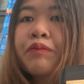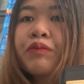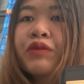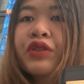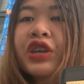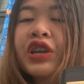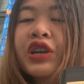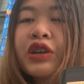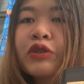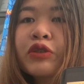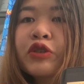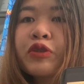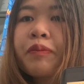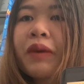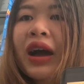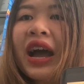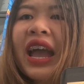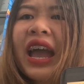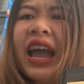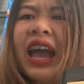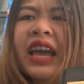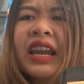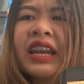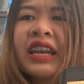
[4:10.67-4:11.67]
used
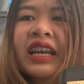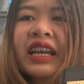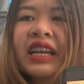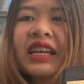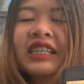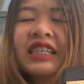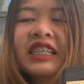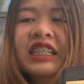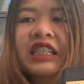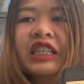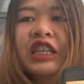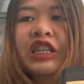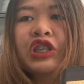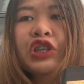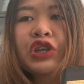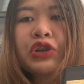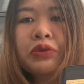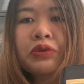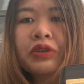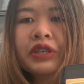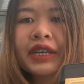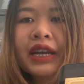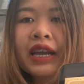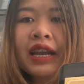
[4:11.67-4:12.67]
by any
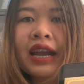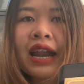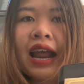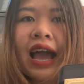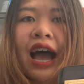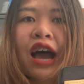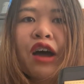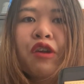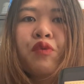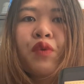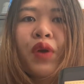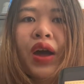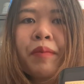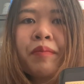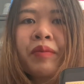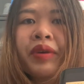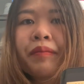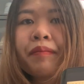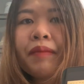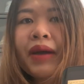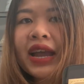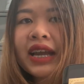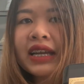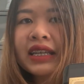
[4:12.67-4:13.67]
institution are
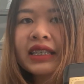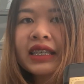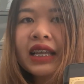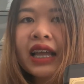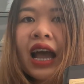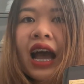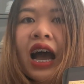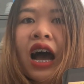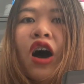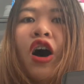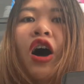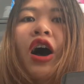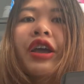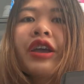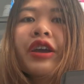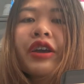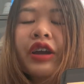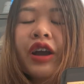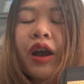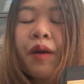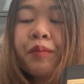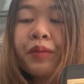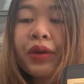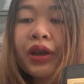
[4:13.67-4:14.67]
grammar-based,
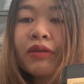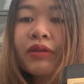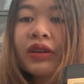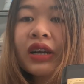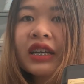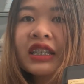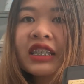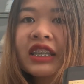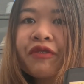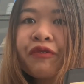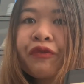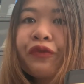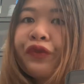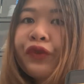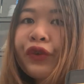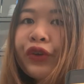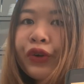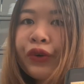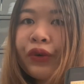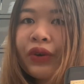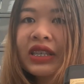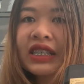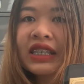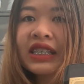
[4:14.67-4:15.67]
communicative
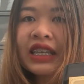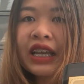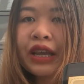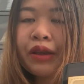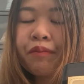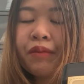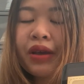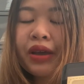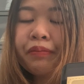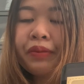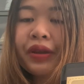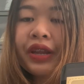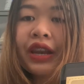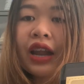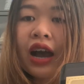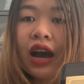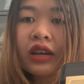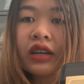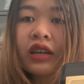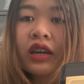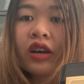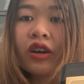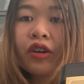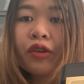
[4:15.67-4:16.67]
fluency may be
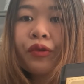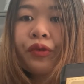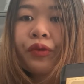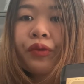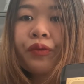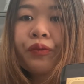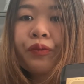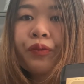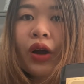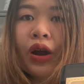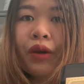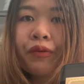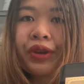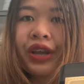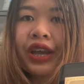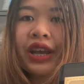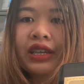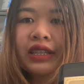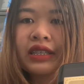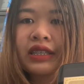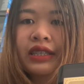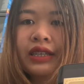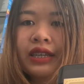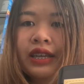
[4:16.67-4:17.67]
not
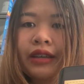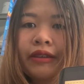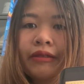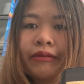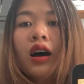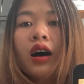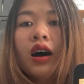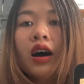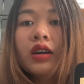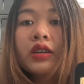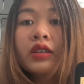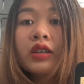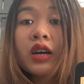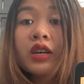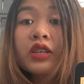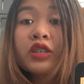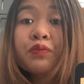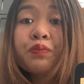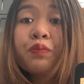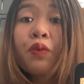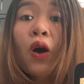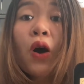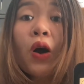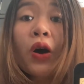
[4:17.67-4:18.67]
appropriate.
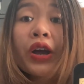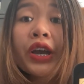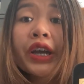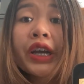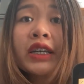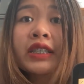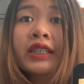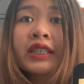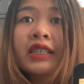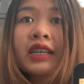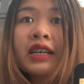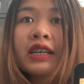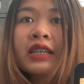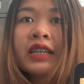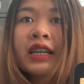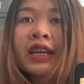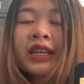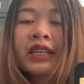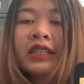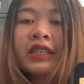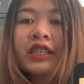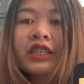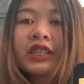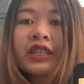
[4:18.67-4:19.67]
Another point
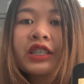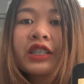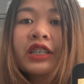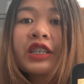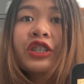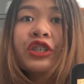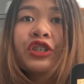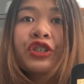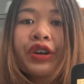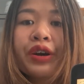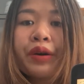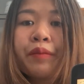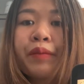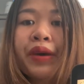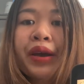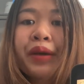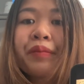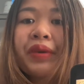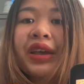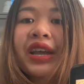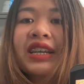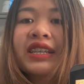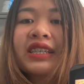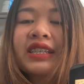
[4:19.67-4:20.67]
concerning the teacher may
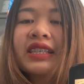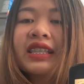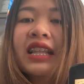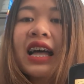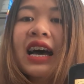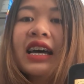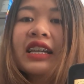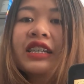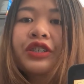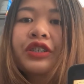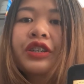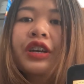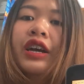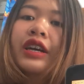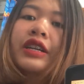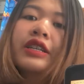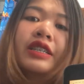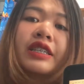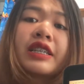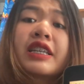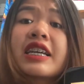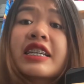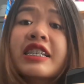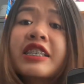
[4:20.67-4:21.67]
be that
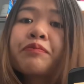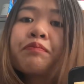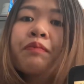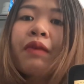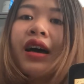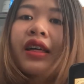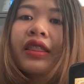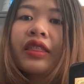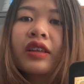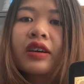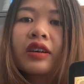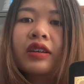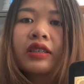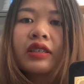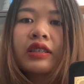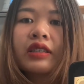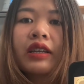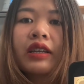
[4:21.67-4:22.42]
this method